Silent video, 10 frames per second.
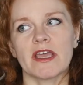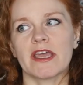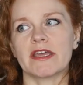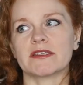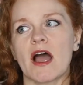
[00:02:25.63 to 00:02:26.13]

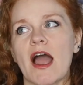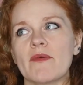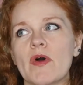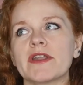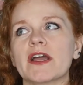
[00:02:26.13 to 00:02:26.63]
is I
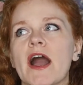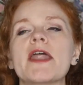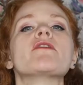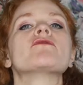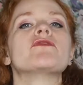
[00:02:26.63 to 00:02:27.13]
want to
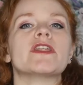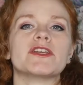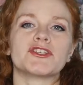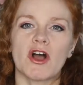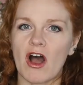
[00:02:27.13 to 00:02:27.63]
kind of
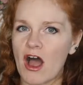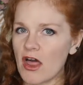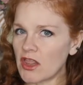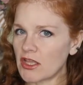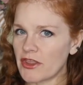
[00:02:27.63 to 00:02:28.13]
finish all
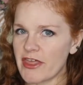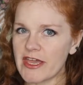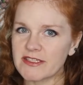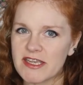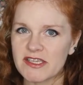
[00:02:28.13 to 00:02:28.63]
the little
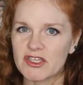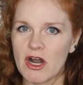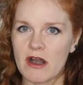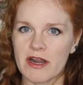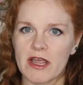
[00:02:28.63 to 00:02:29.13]
things I
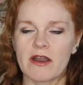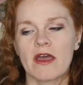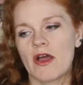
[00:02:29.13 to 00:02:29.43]
started,